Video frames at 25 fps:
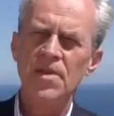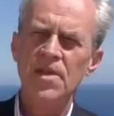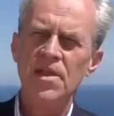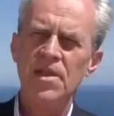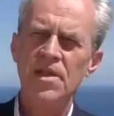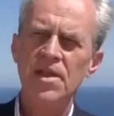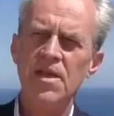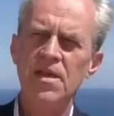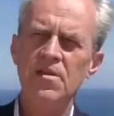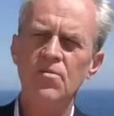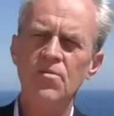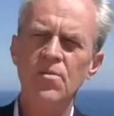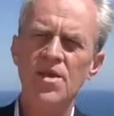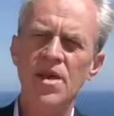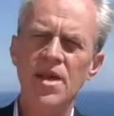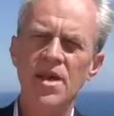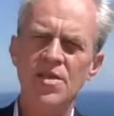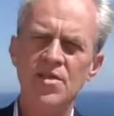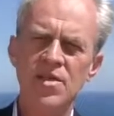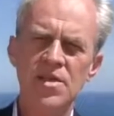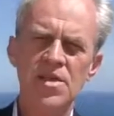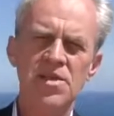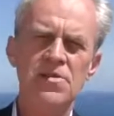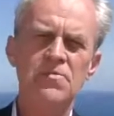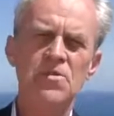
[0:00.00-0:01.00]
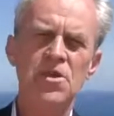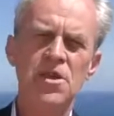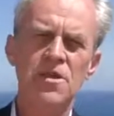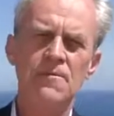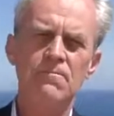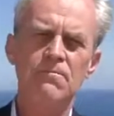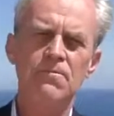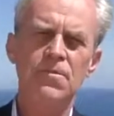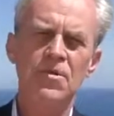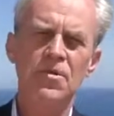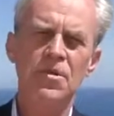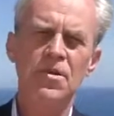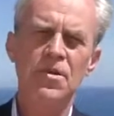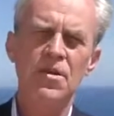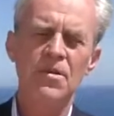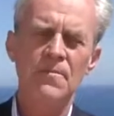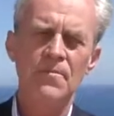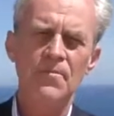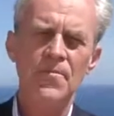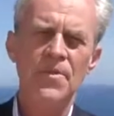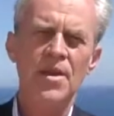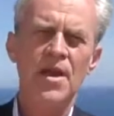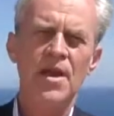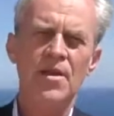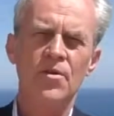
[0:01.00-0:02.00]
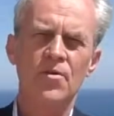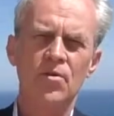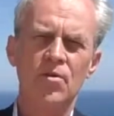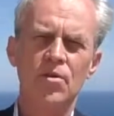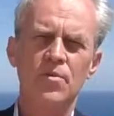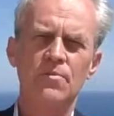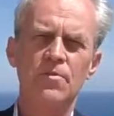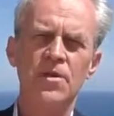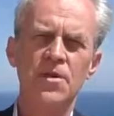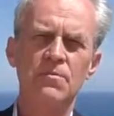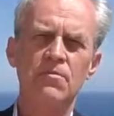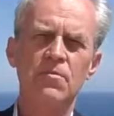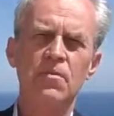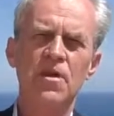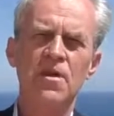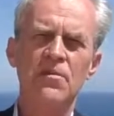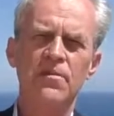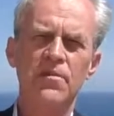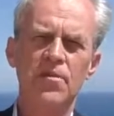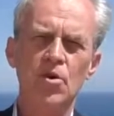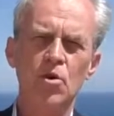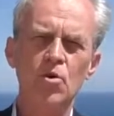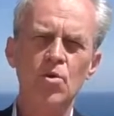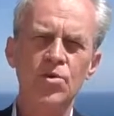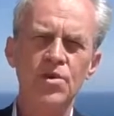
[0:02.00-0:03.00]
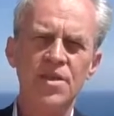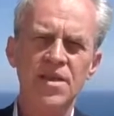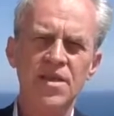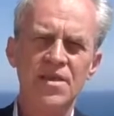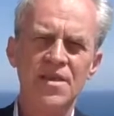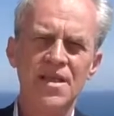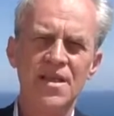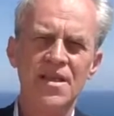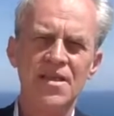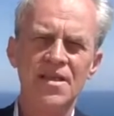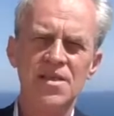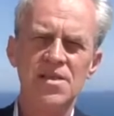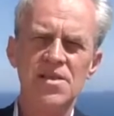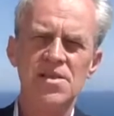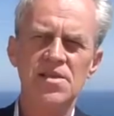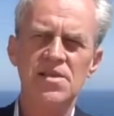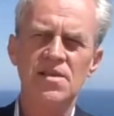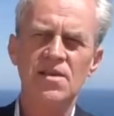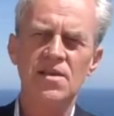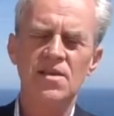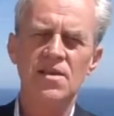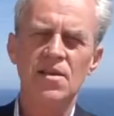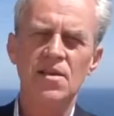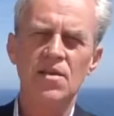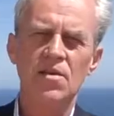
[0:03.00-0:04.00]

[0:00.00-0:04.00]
he and his people and all the people who have voted, that is,